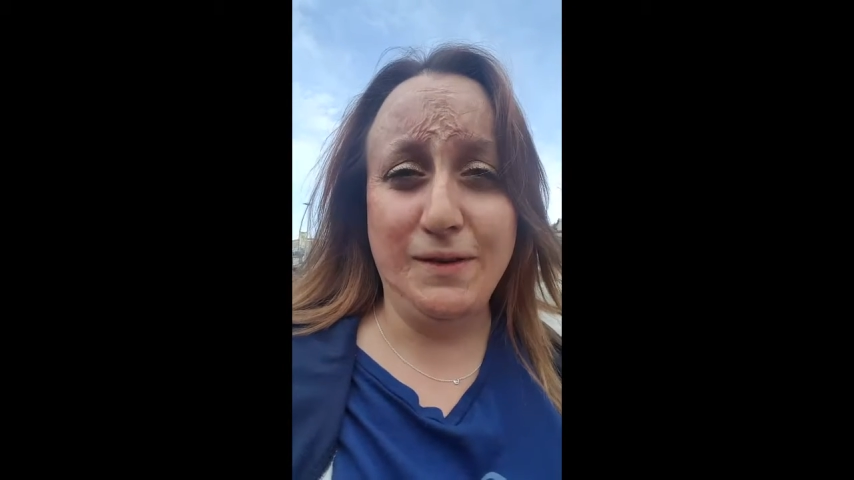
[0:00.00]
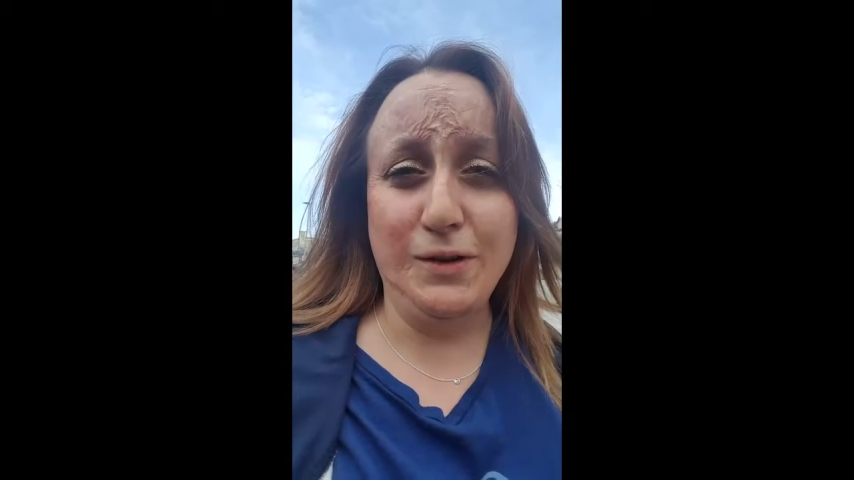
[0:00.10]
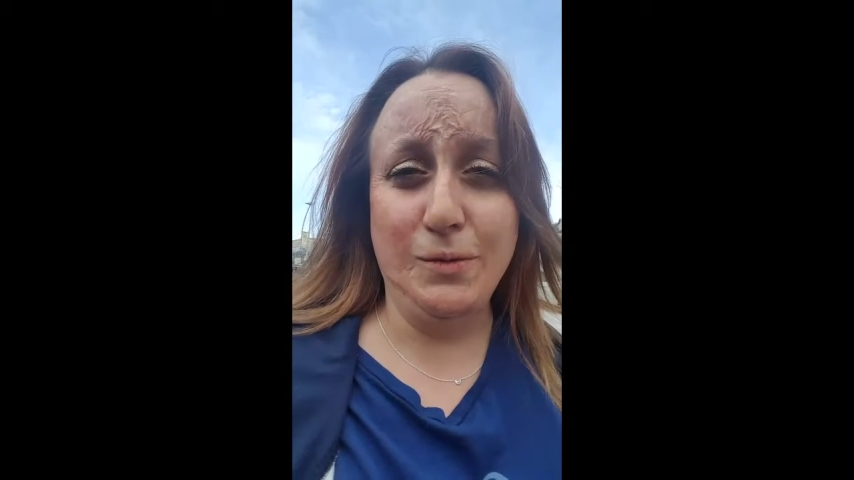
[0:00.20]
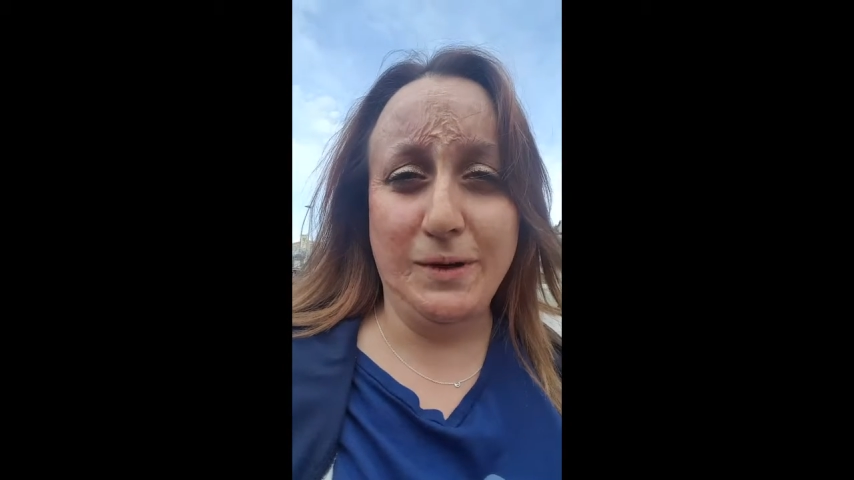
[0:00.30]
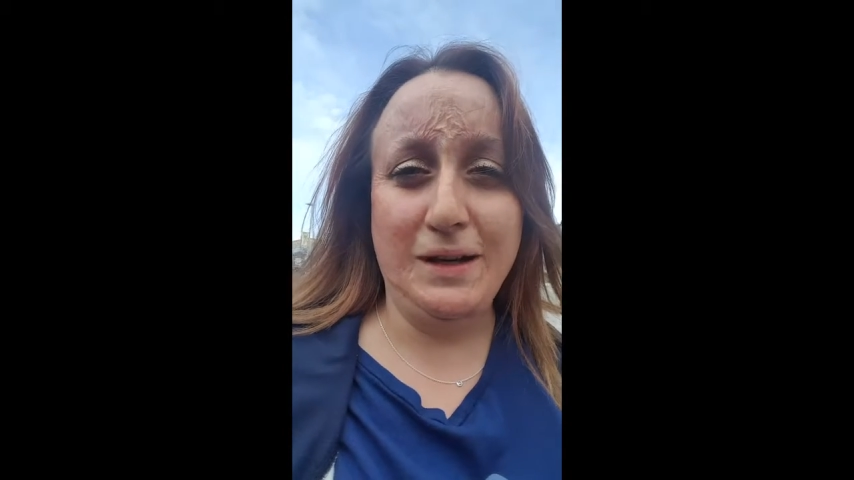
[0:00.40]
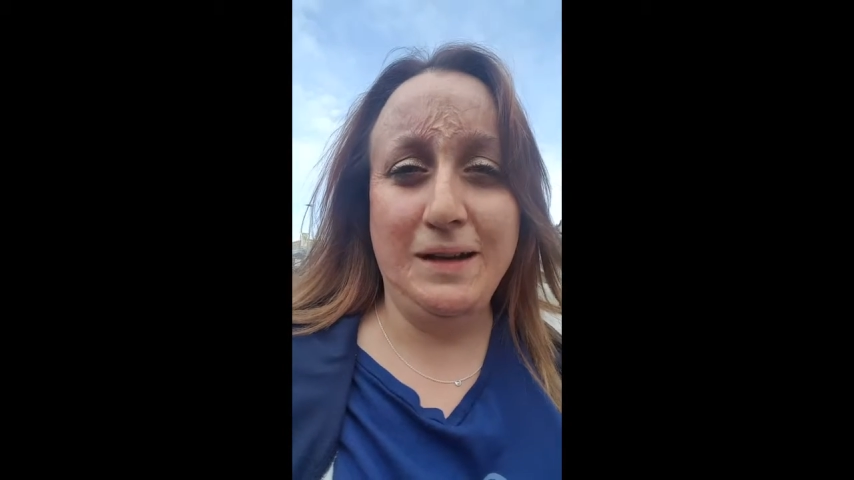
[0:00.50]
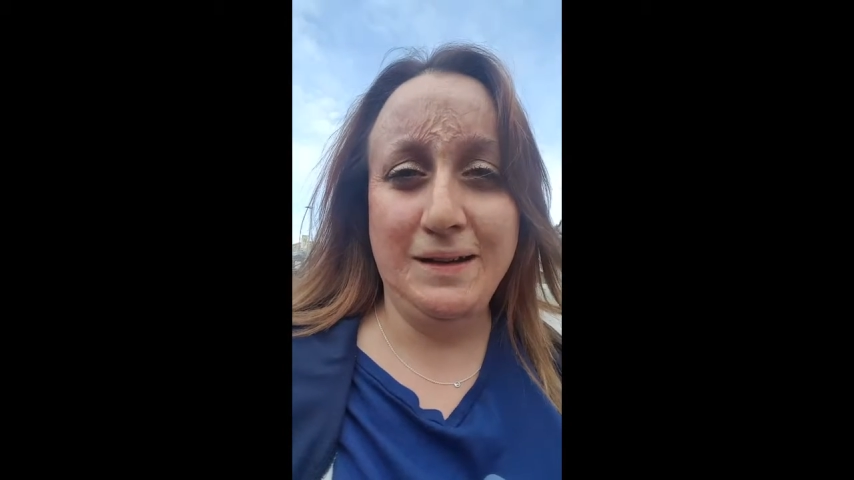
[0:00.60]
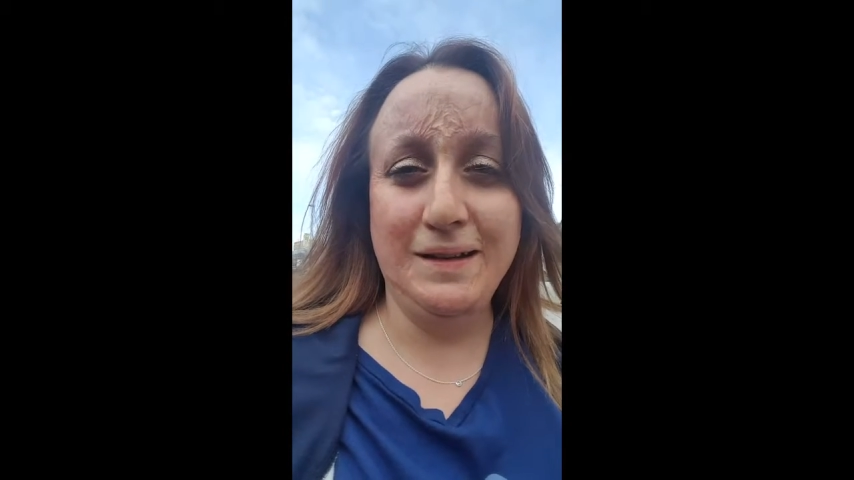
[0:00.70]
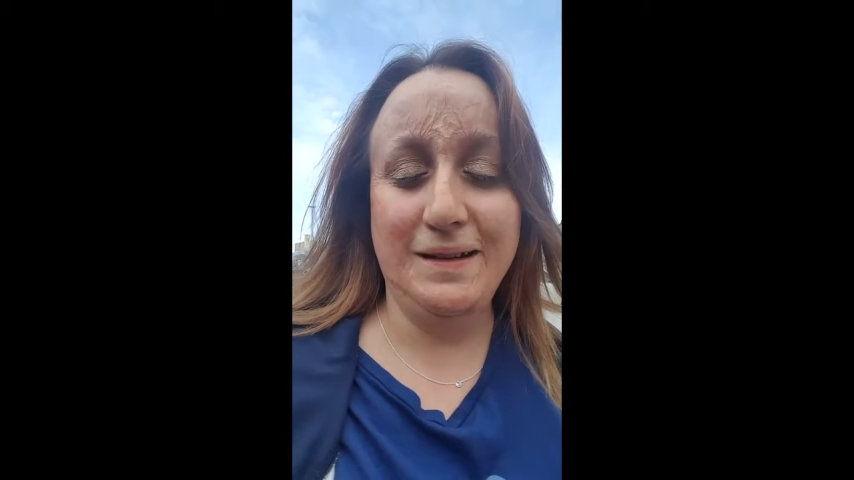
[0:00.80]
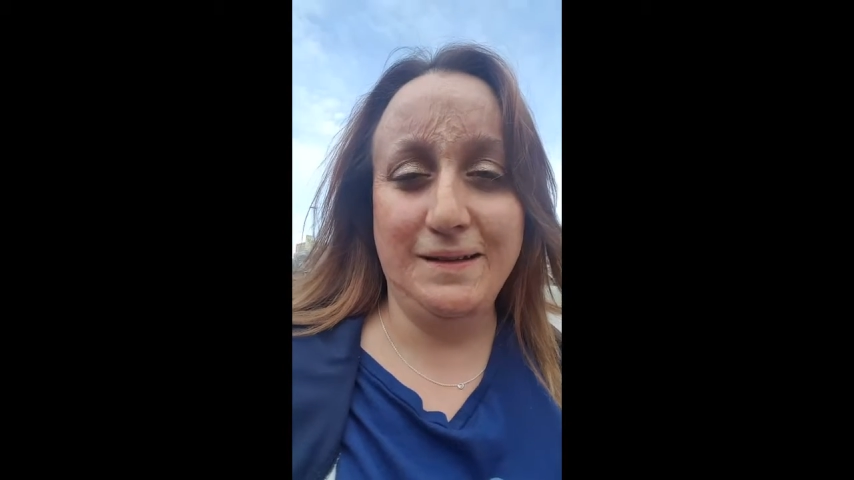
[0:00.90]
felt nobody
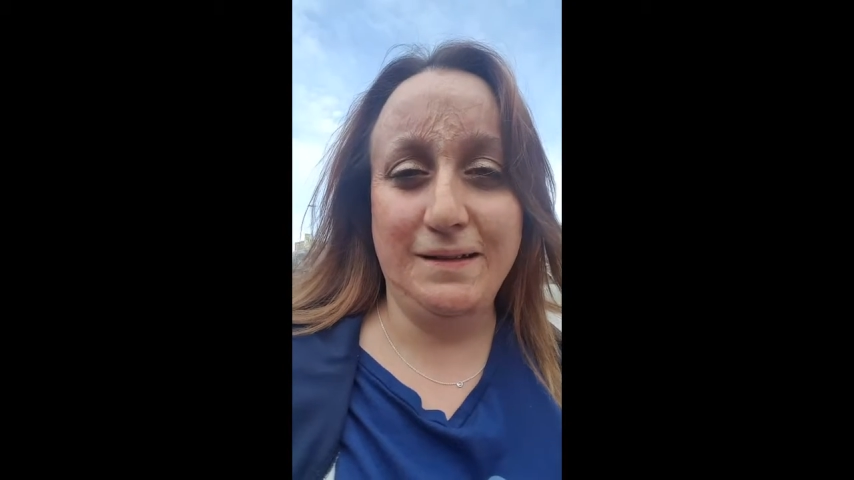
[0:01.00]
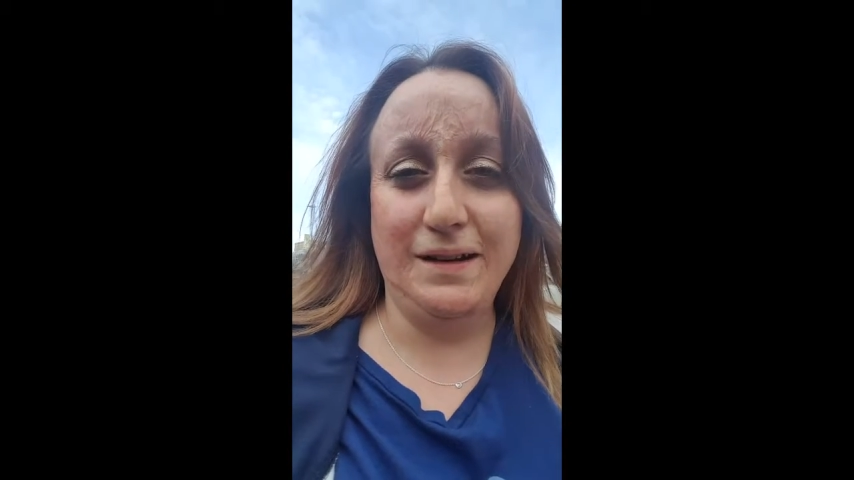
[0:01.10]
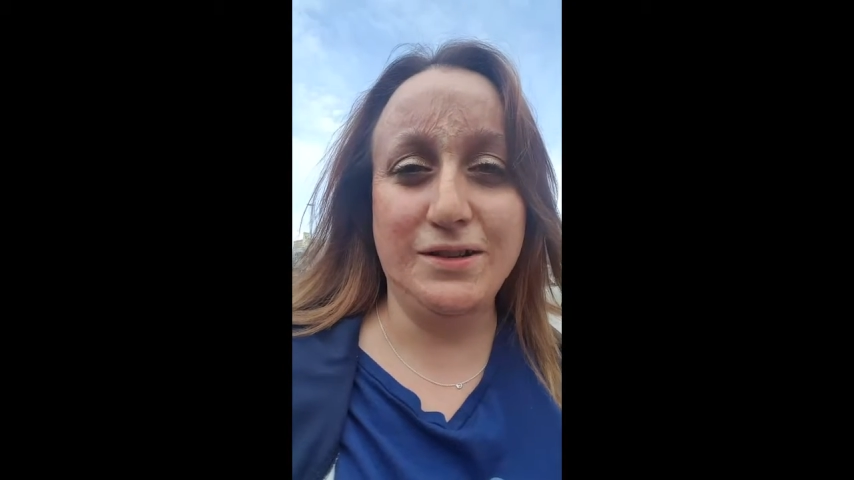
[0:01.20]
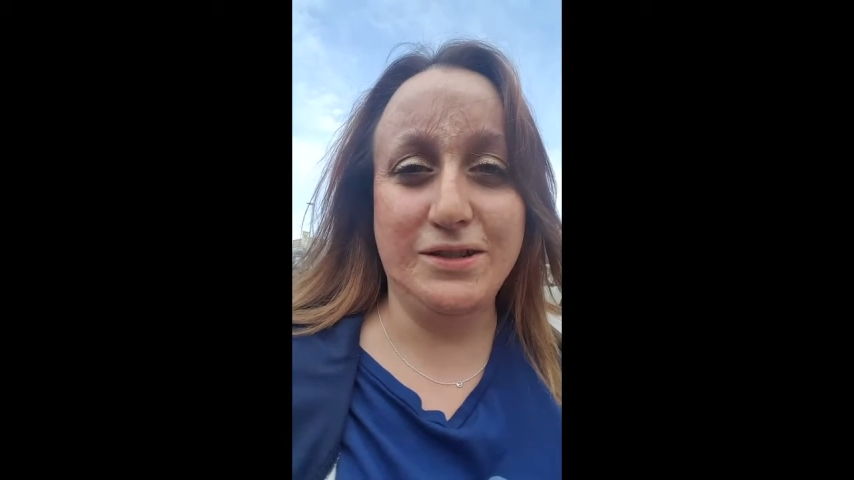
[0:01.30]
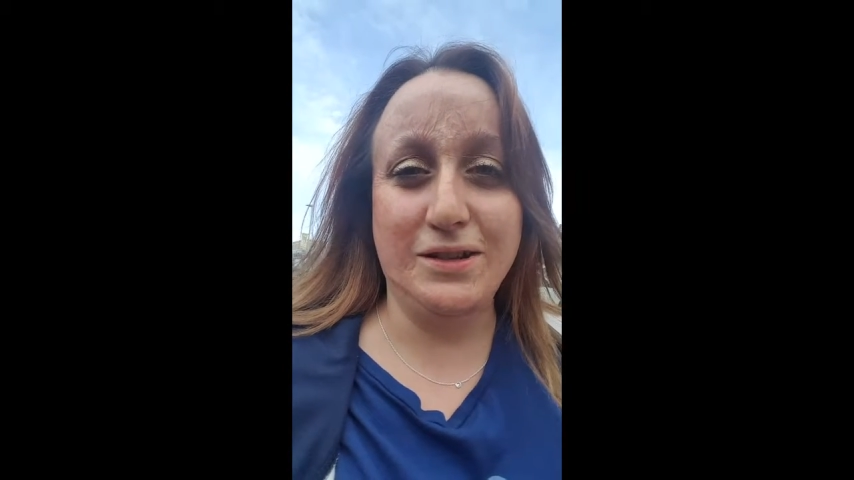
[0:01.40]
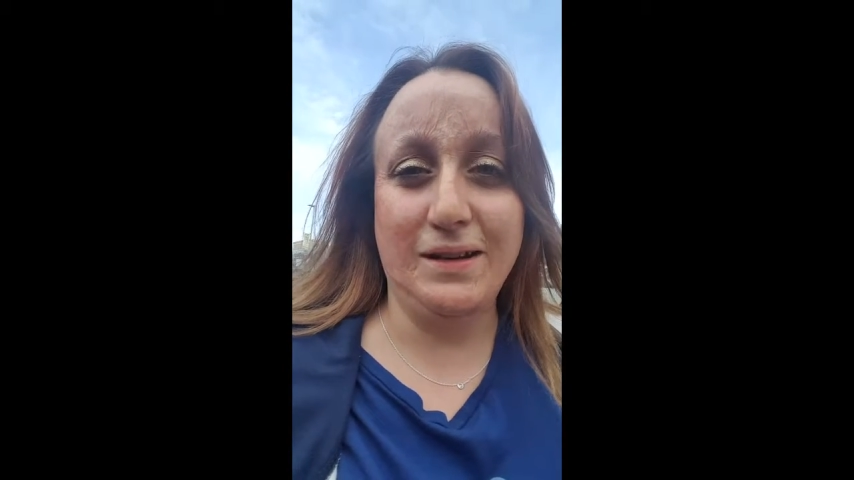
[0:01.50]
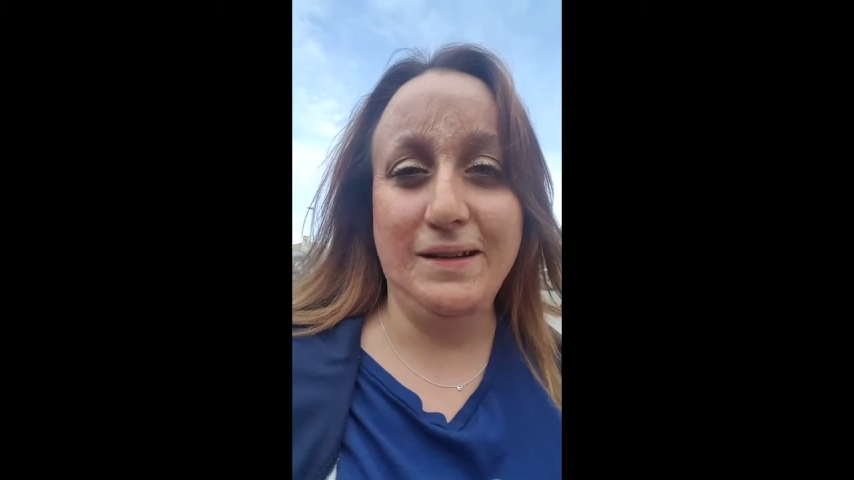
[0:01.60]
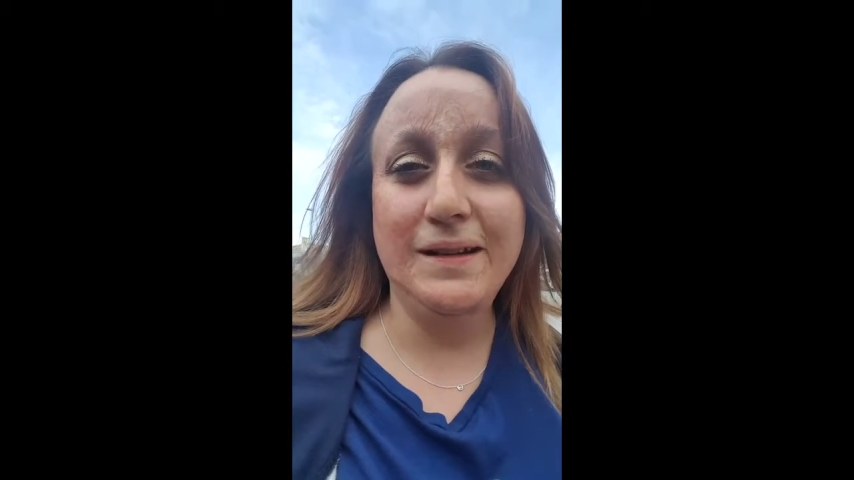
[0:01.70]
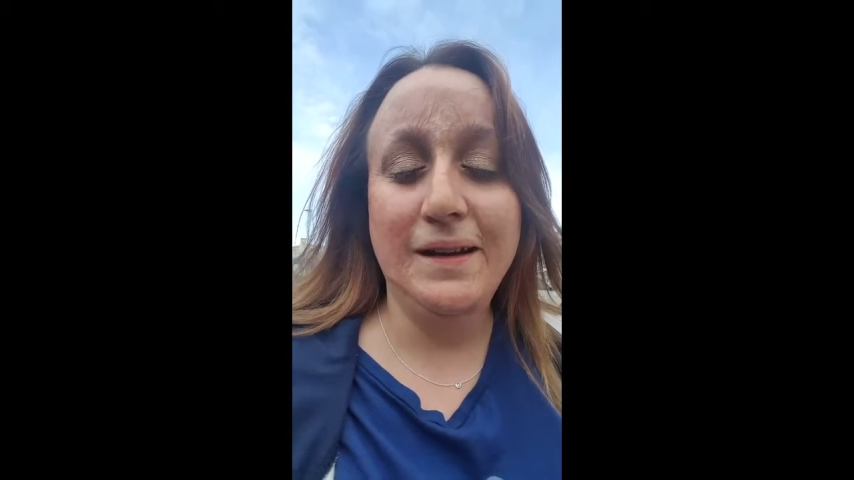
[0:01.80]
understood.